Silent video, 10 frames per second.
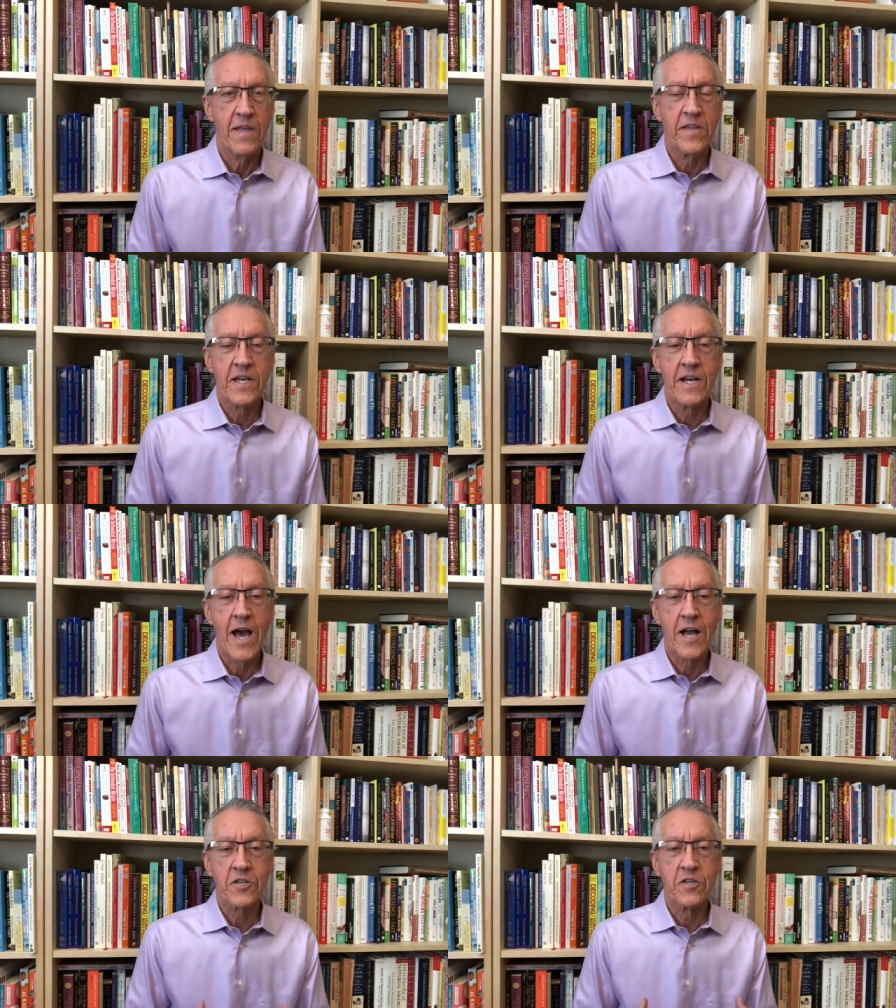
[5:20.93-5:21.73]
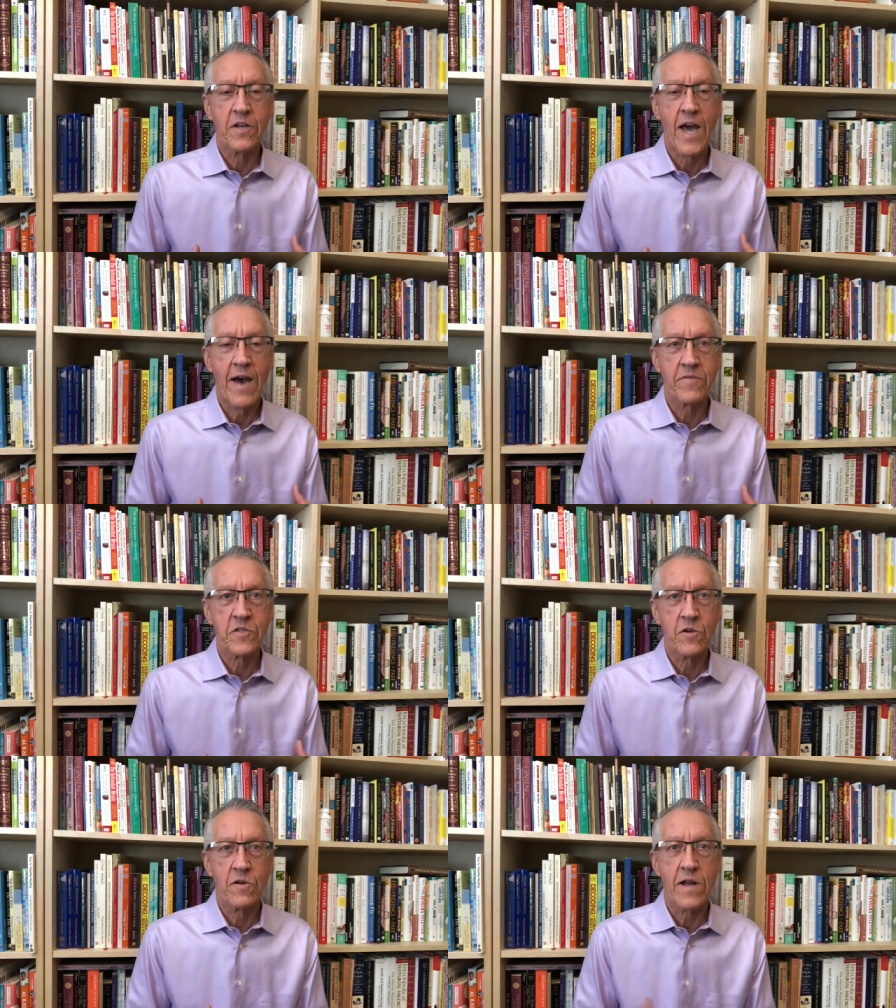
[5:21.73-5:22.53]
They can actually have
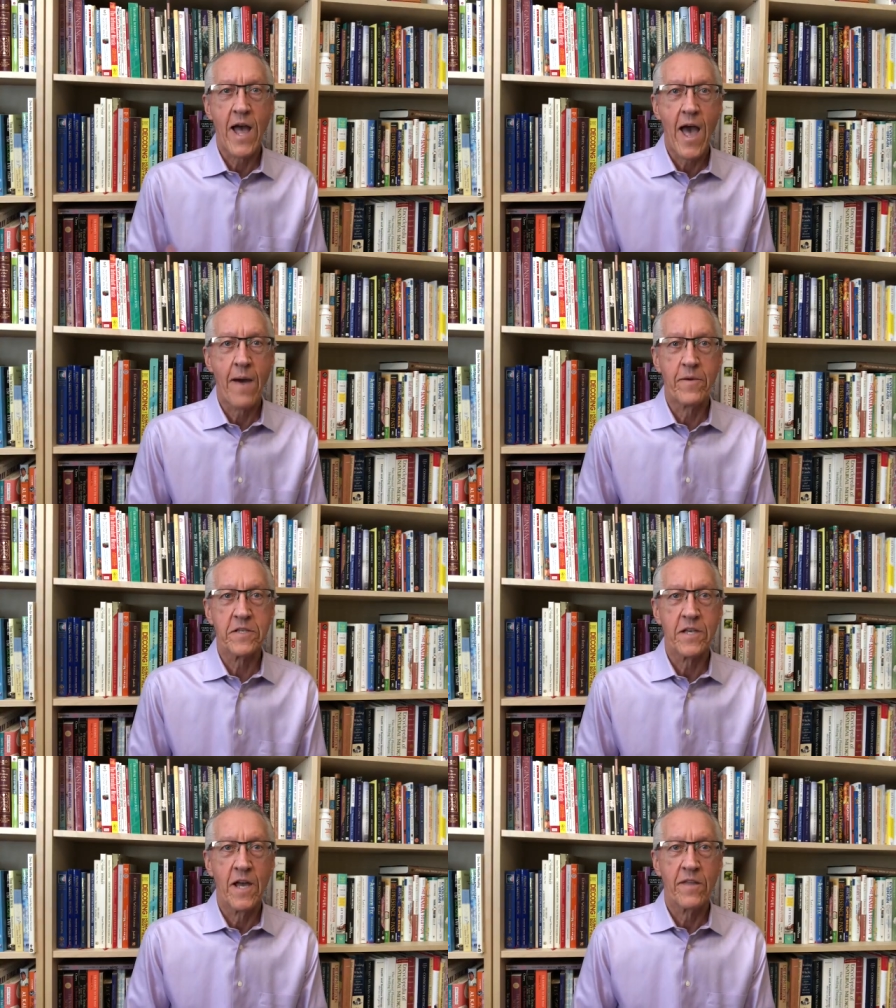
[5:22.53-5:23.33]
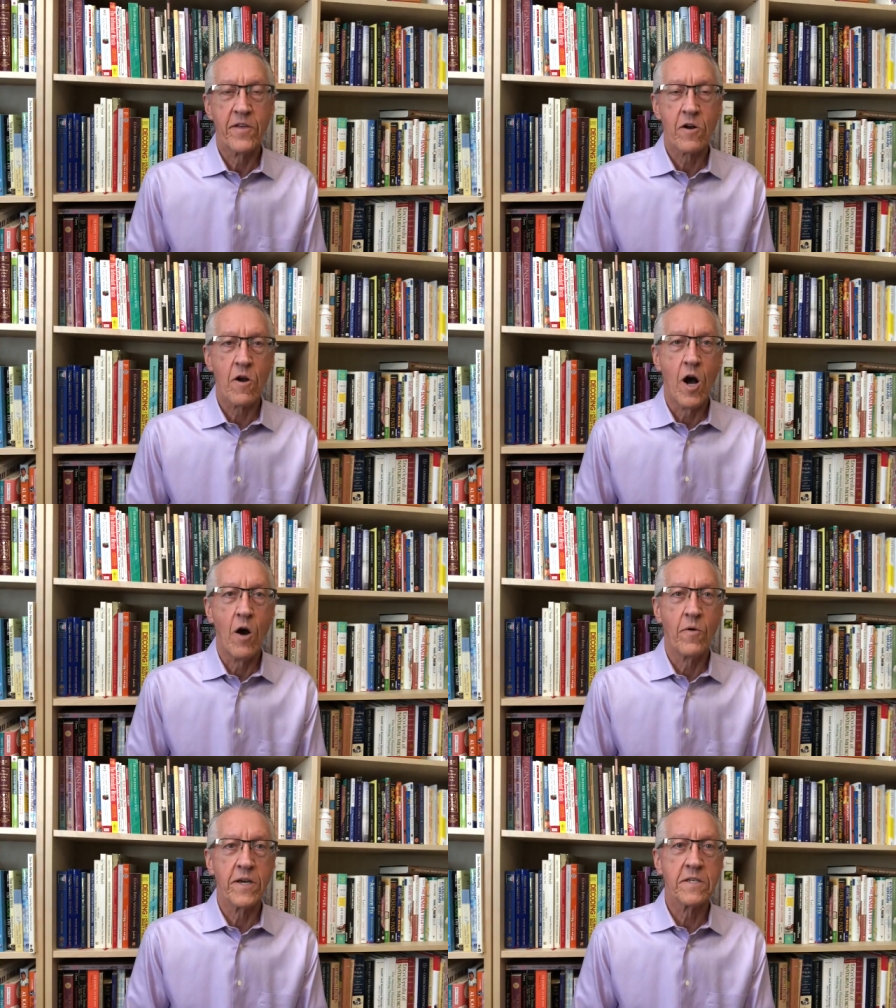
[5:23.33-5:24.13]
certain habits that are
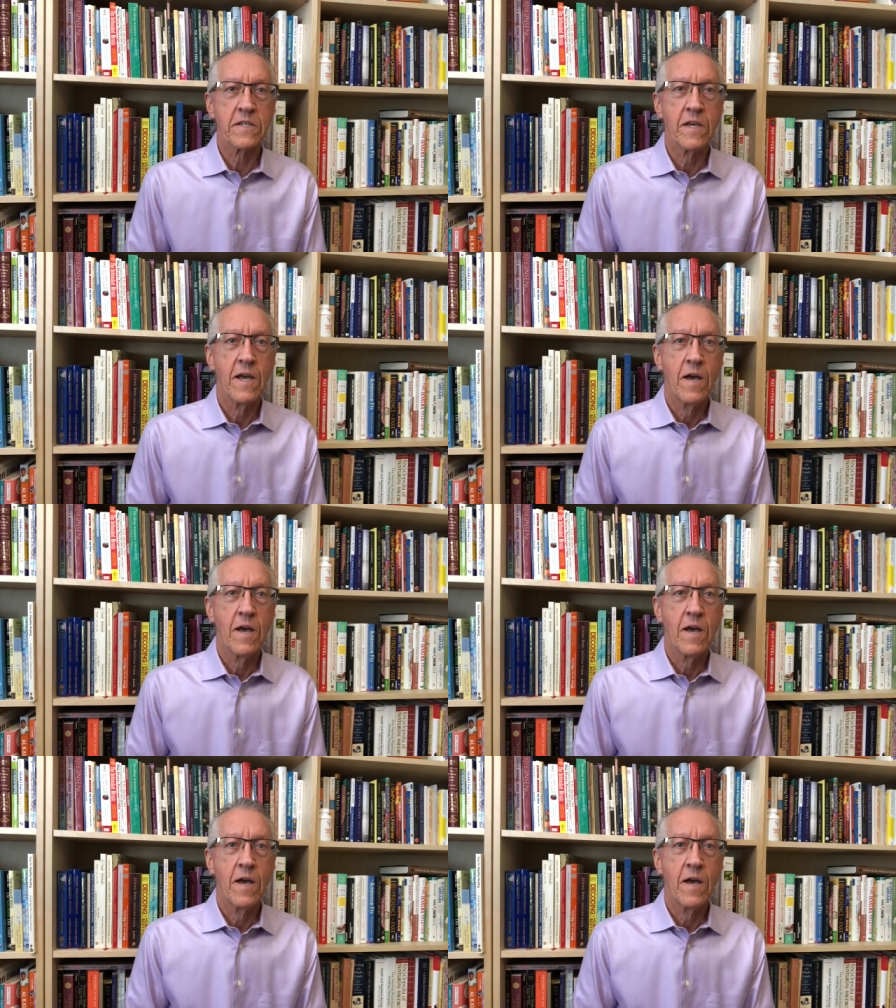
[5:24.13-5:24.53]
always